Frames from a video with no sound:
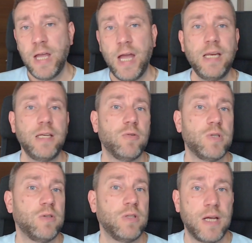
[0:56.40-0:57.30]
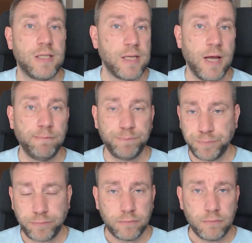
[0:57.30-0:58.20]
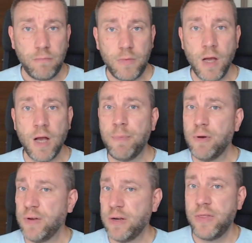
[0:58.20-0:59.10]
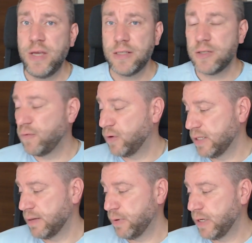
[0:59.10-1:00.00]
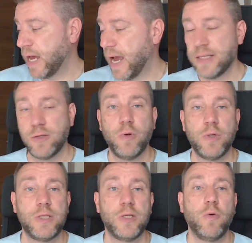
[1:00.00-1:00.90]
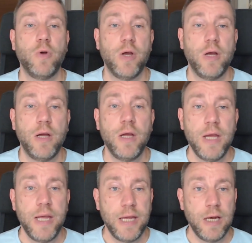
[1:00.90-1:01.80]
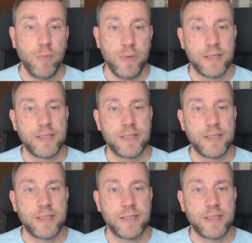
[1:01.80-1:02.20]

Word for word: and it also does um, a couple of other things. So for example, it has also uh, a illuminance